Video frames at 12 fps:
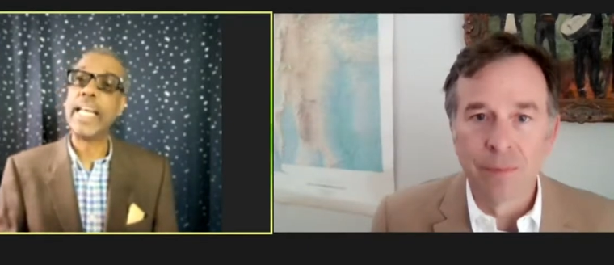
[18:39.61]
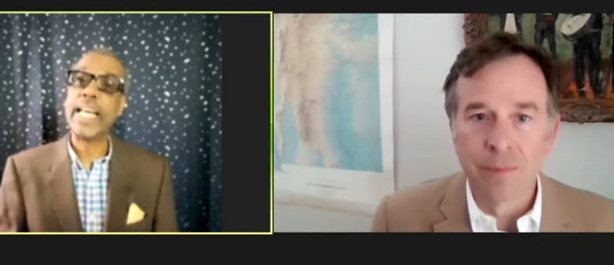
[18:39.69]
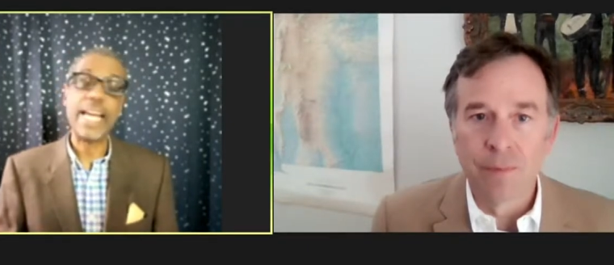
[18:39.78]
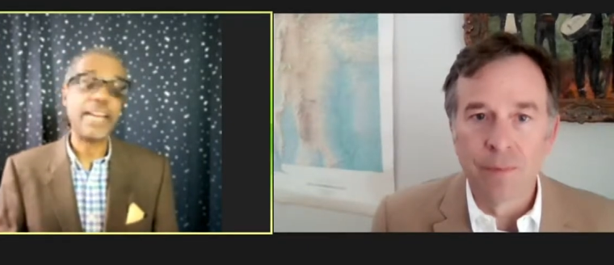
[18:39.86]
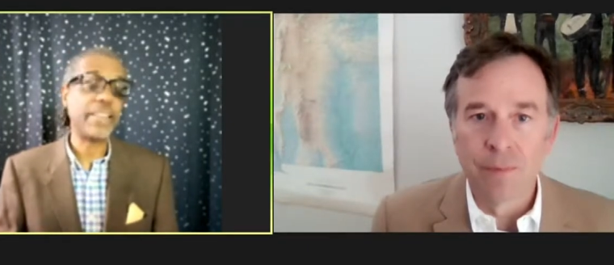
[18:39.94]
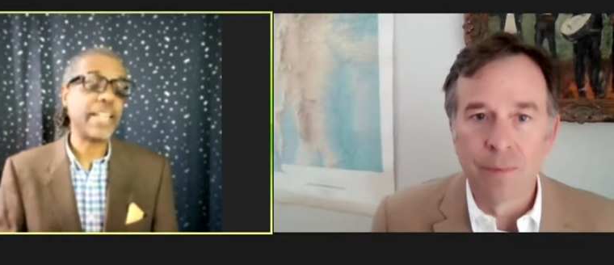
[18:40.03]

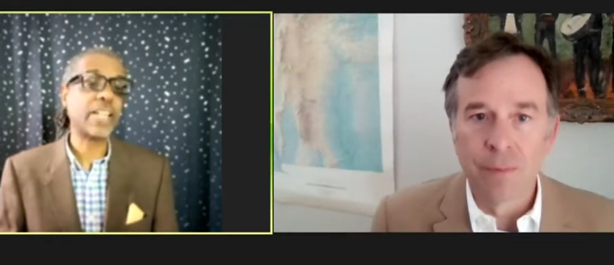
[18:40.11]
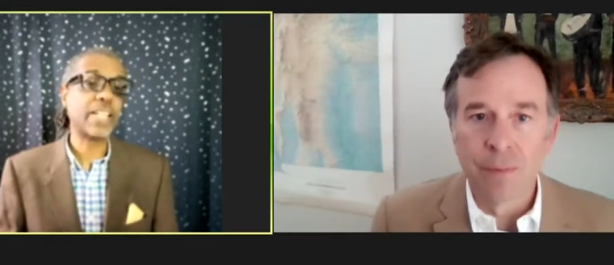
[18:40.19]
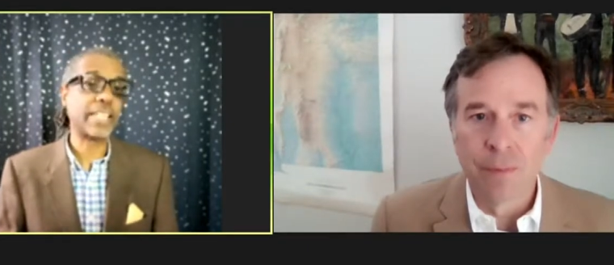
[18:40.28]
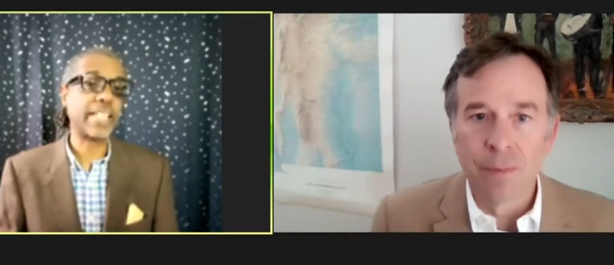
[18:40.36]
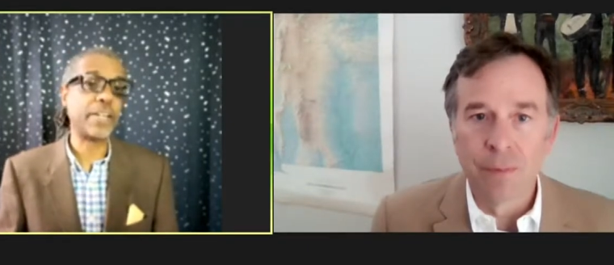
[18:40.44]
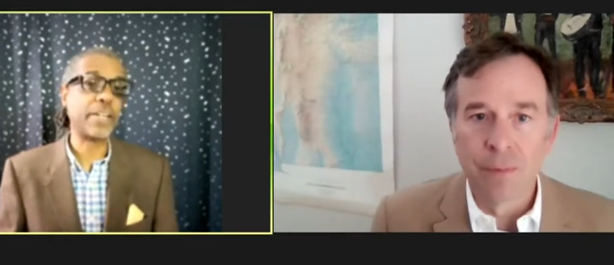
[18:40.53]
Speaker 1: And then I'd like
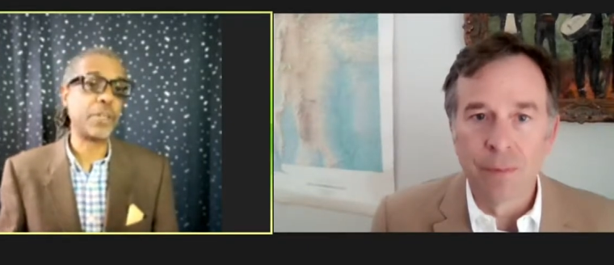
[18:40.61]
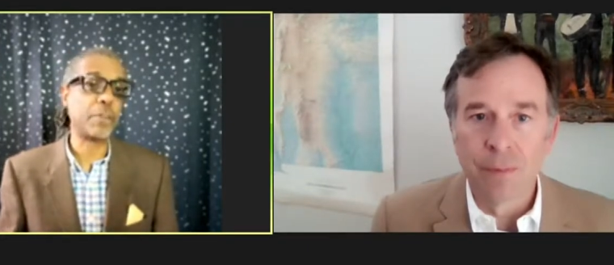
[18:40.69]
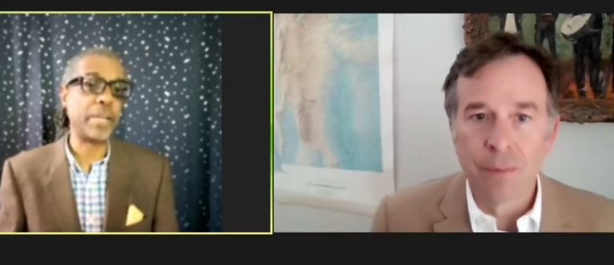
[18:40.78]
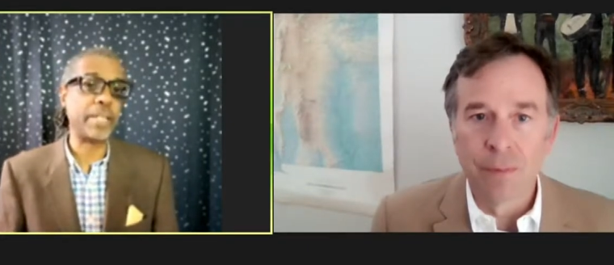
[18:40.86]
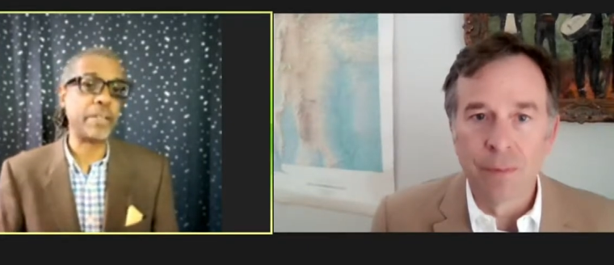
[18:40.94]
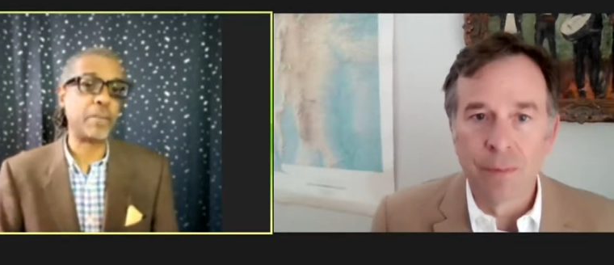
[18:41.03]
to hear your
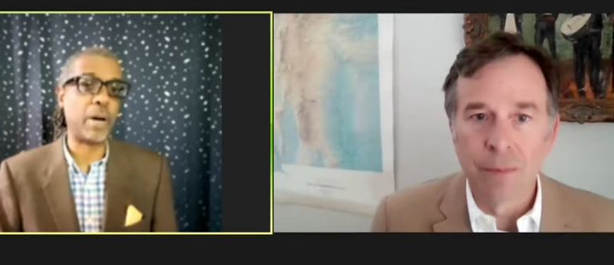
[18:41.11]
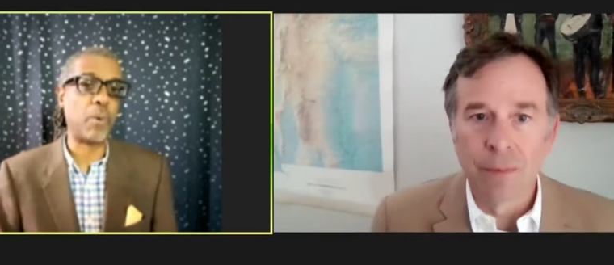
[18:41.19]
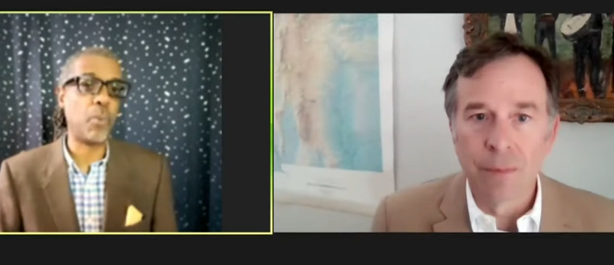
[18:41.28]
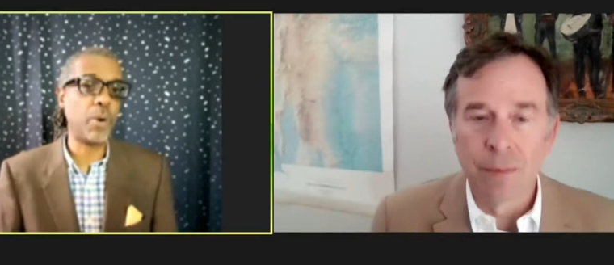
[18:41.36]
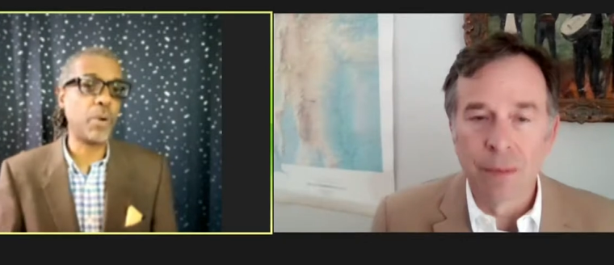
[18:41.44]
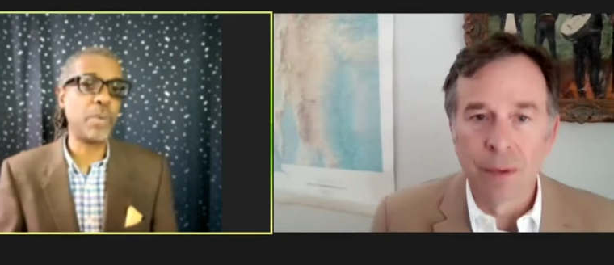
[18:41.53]
opinion about
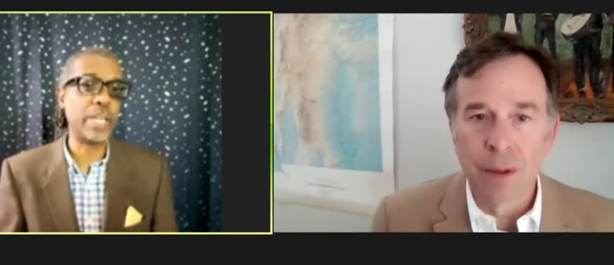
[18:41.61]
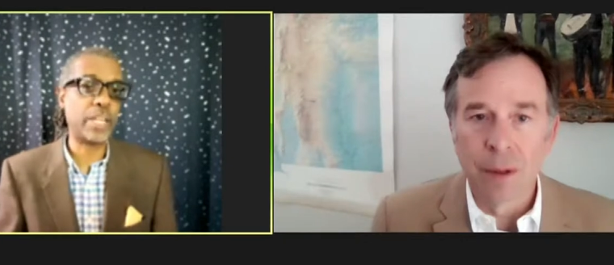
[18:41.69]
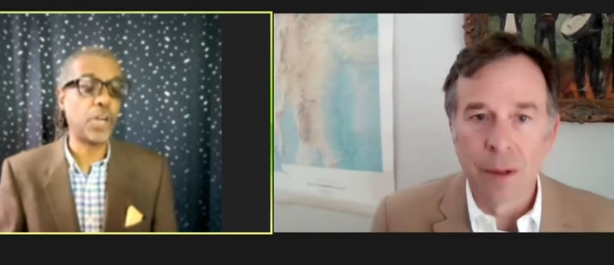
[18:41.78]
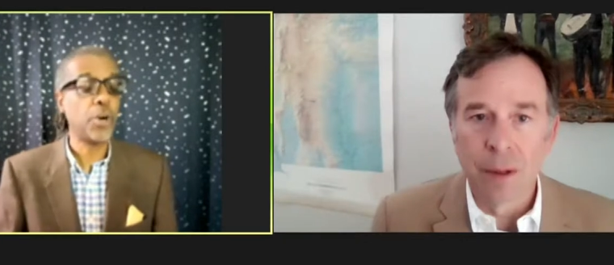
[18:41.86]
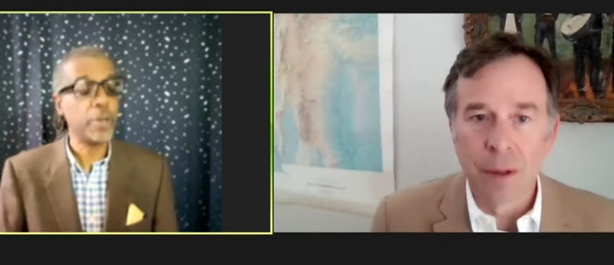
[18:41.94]
where we could